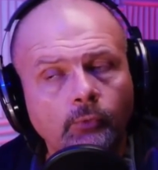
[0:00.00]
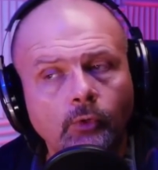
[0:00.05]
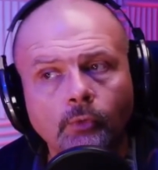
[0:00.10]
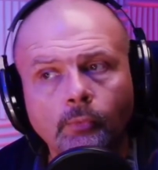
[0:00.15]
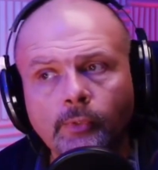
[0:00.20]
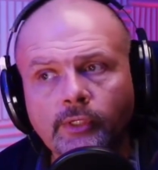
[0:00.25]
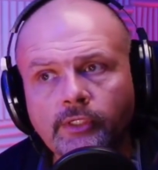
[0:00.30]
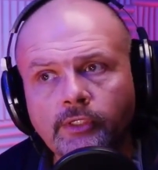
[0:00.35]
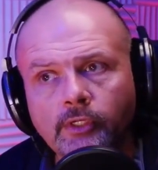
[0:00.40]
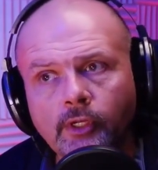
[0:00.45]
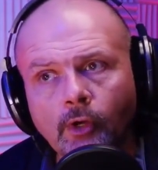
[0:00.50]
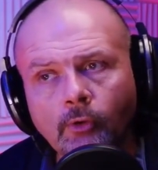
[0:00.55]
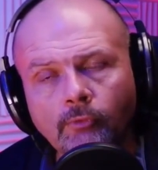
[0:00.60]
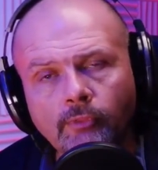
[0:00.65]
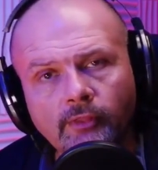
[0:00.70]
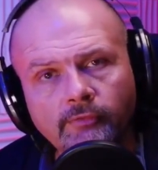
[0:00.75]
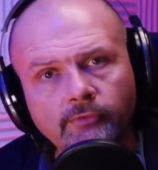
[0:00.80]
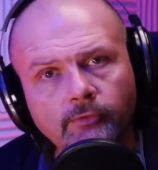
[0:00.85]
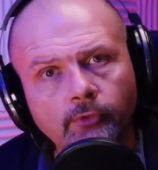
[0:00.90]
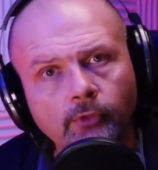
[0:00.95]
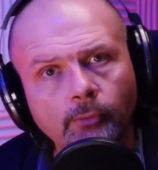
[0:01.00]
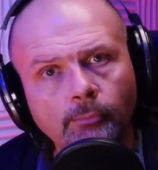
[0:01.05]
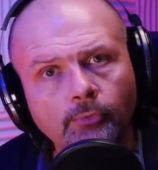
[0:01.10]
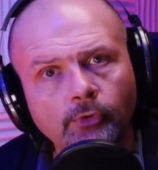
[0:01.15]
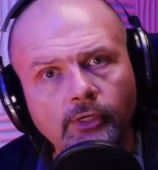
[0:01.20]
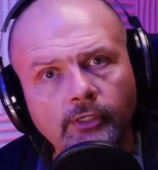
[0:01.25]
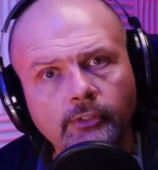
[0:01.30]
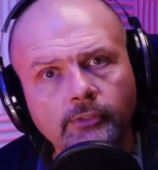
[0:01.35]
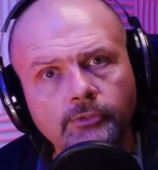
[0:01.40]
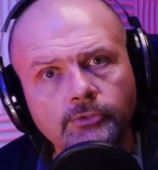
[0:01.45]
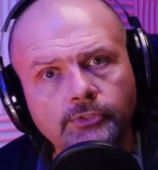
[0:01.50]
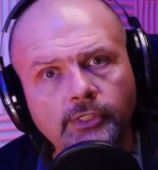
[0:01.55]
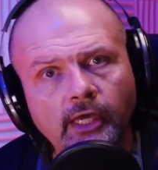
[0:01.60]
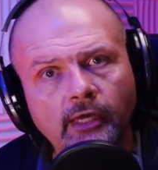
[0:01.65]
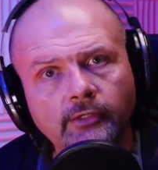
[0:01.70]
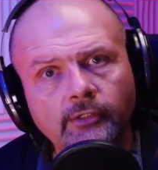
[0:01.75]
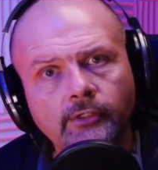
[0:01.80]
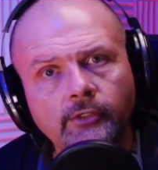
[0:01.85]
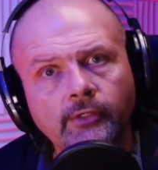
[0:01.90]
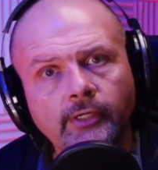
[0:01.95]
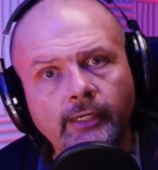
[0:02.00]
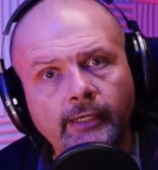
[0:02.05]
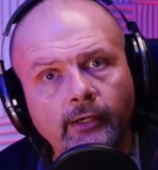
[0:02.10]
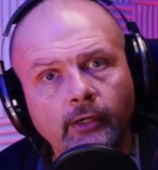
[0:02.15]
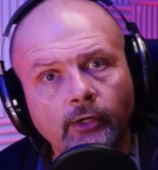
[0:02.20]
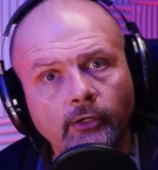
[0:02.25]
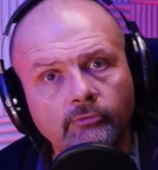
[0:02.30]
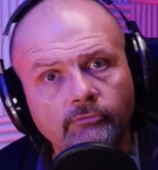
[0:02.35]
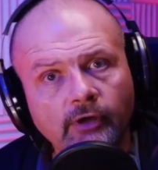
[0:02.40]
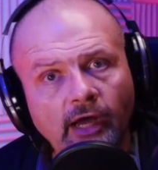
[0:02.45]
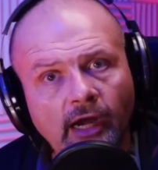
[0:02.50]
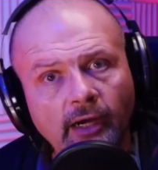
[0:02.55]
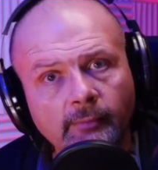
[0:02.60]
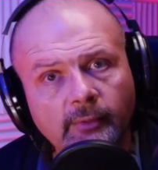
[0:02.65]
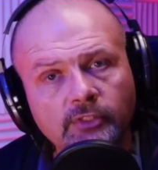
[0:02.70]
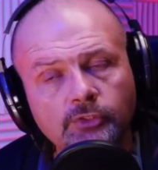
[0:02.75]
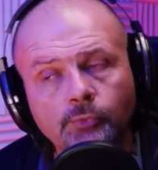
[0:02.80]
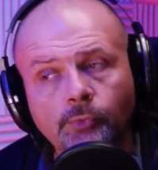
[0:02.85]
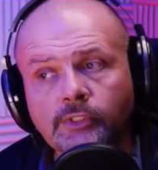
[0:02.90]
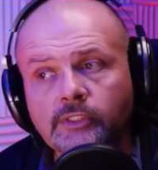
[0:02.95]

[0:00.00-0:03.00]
where we know that there are predators out here in our environments.